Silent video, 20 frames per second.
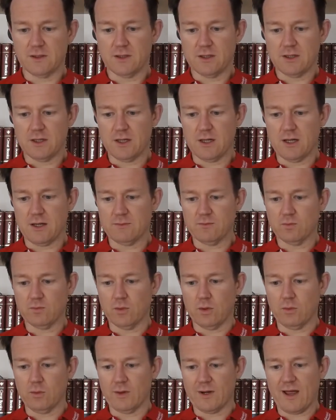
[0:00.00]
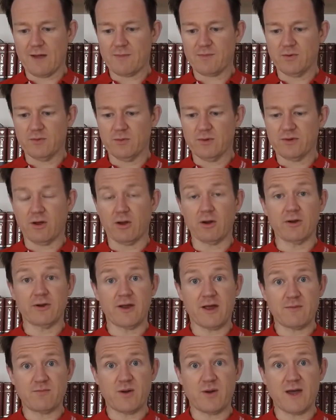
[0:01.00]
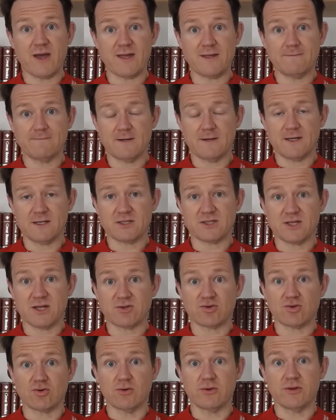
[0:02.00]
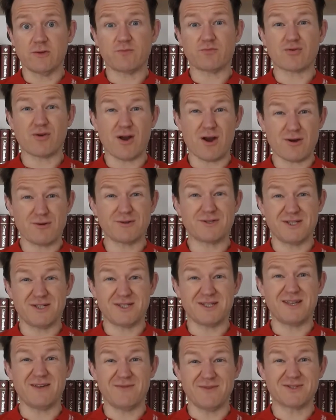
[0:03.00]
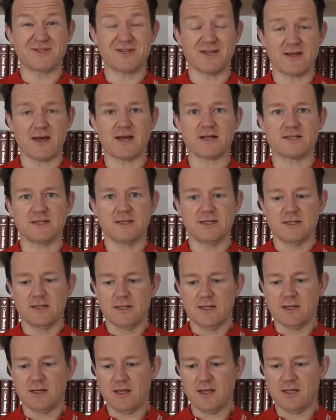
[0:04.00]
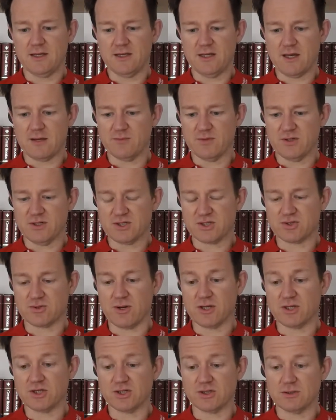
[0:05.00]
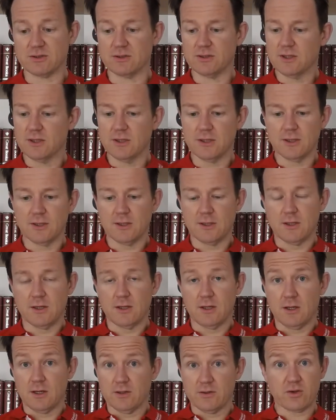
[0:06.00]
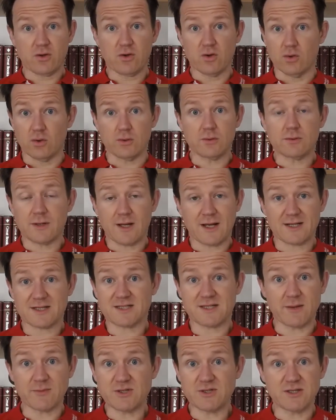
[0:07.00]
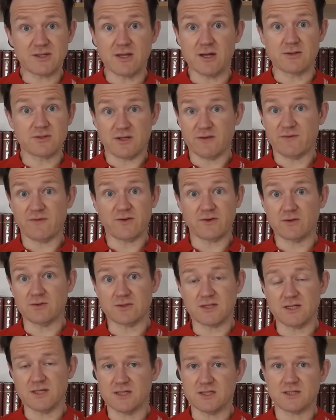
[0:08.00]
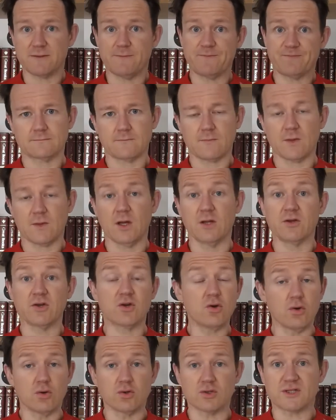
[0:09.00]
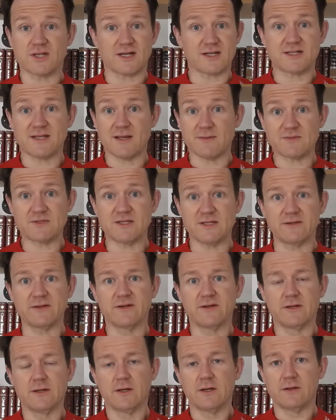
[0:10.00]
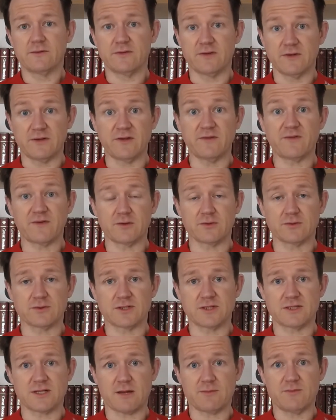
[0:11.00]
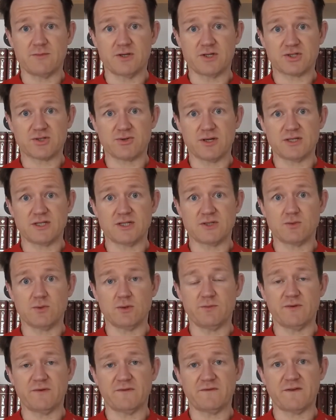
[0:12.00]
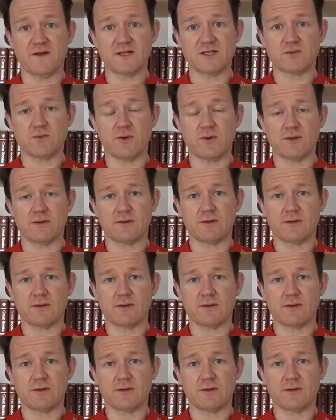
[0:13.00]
what will happen with holiday pay, etc., and the priorities given to that in the administration. The court accepted those difficulties, and the courts accepted the difficulties that administrators will be faced with,